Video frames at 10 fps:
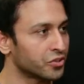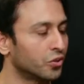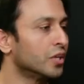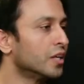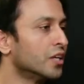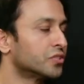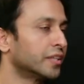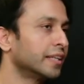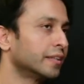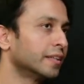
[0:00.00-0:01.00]
So I
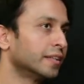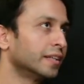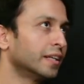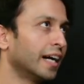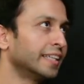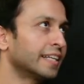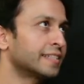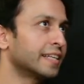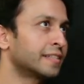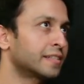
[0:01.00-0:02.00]
think
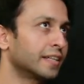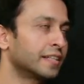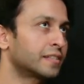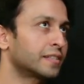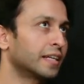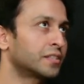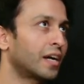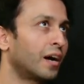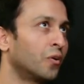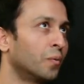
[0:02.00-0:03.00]
it's
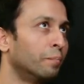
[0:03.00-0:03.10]
how